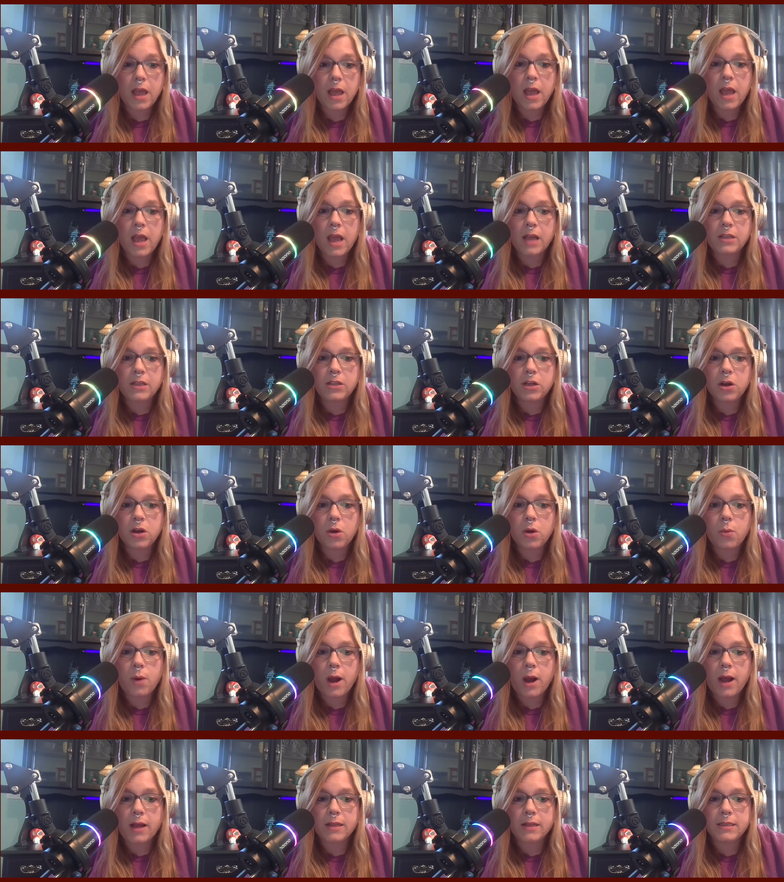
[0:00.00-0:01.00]
It took a
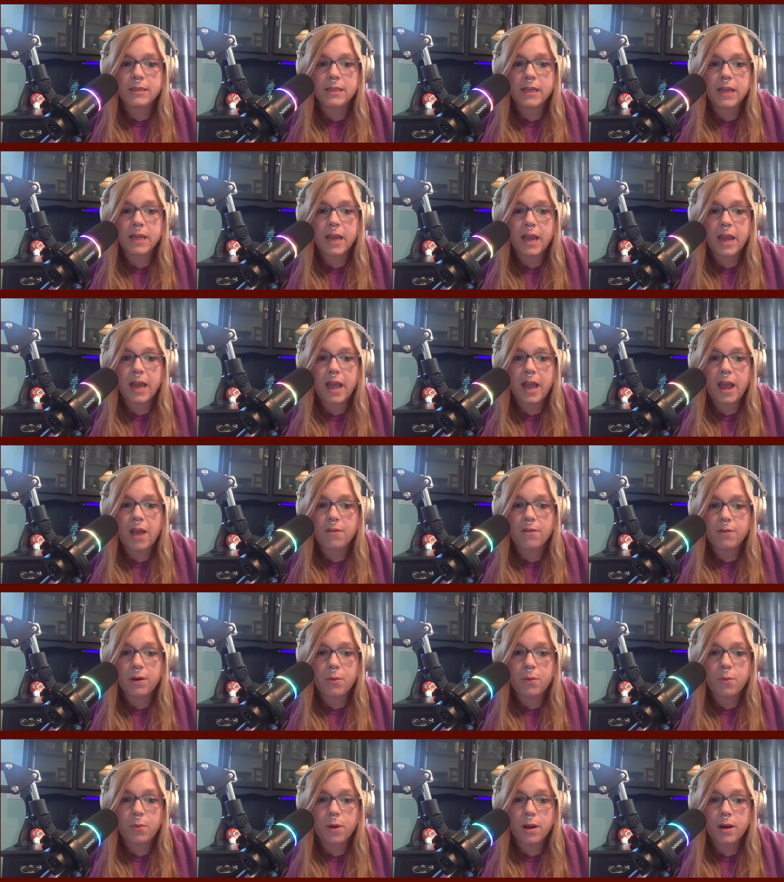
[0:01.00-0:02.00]
while to get
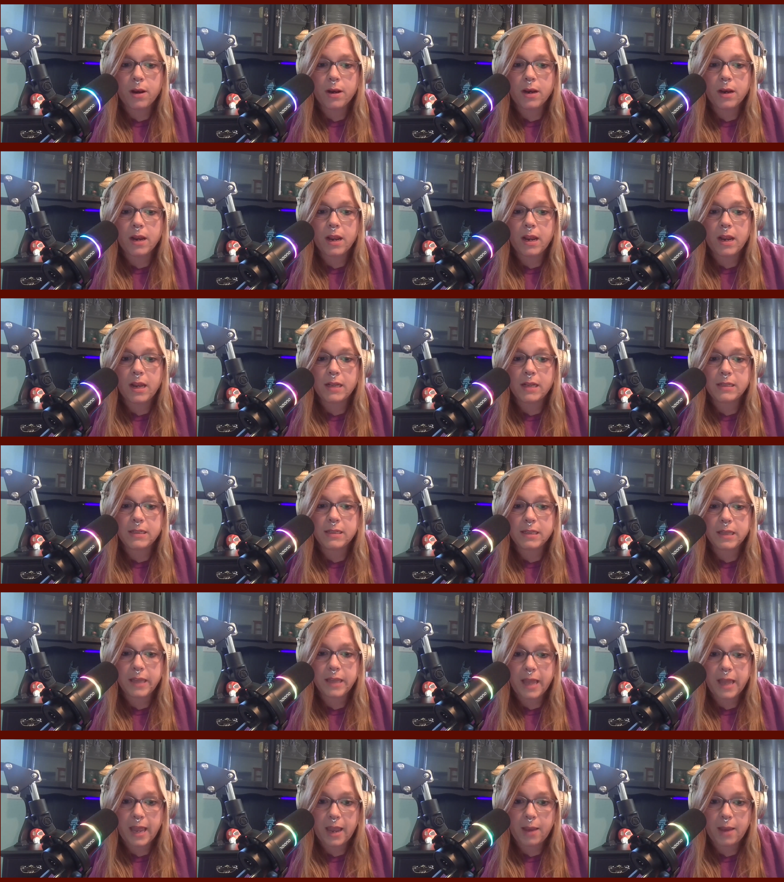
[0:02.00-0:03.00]
everyone into the
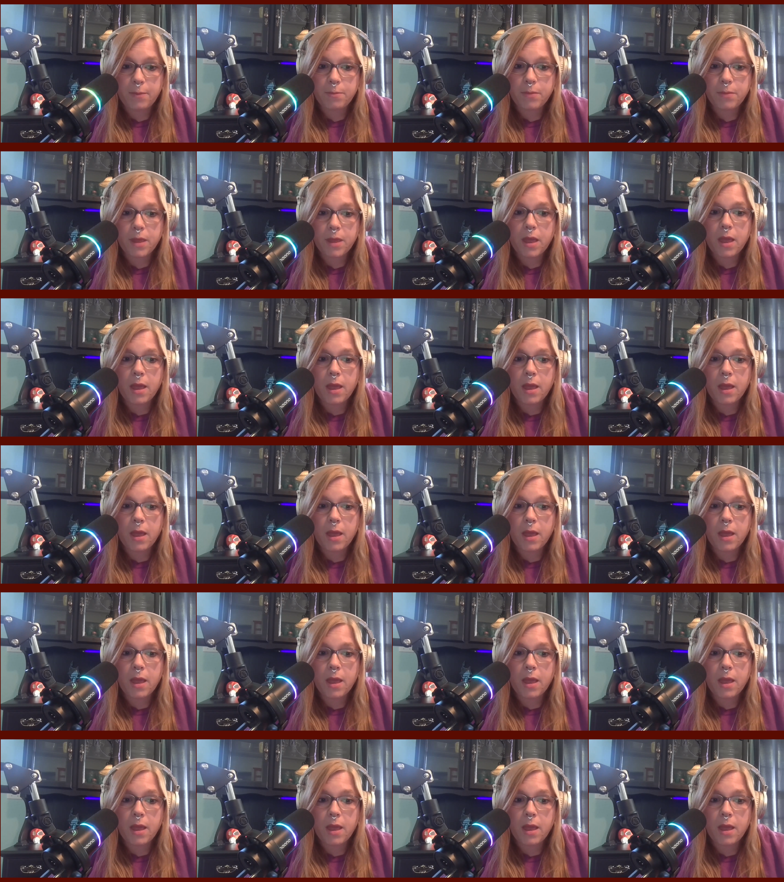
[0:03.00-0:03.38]
game,